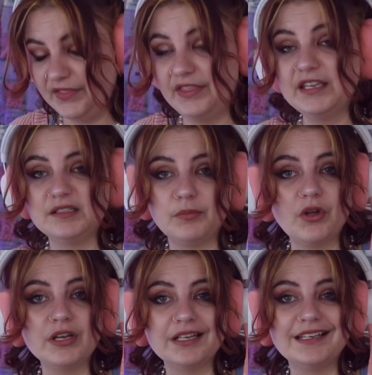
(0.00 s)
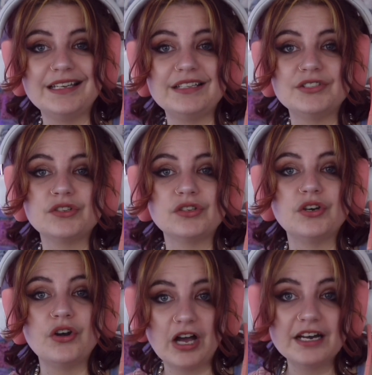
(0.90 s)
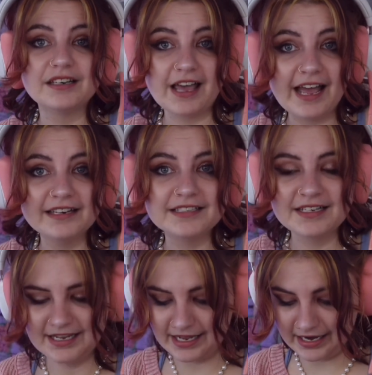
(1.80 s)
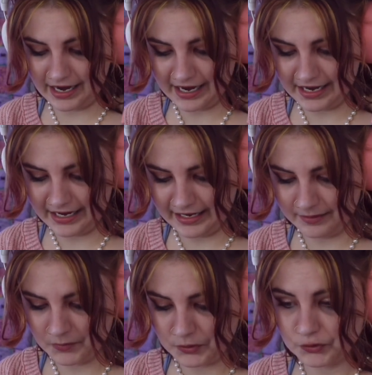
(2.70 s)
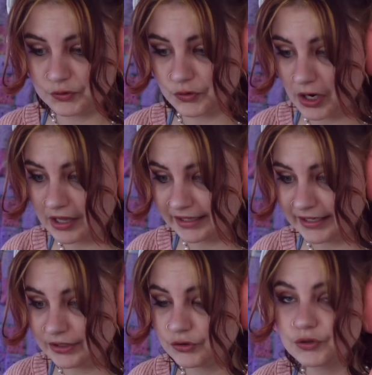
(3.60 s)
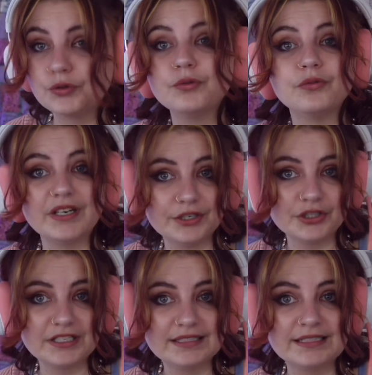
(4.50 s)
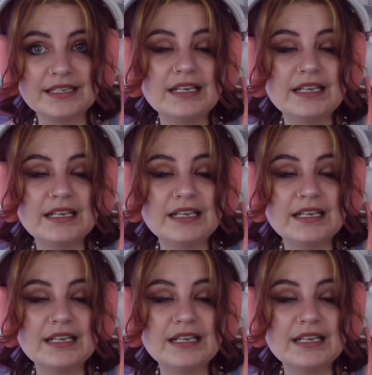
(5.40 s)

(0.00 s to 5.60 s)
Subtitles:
This book is not that, and I am struggling to finish it.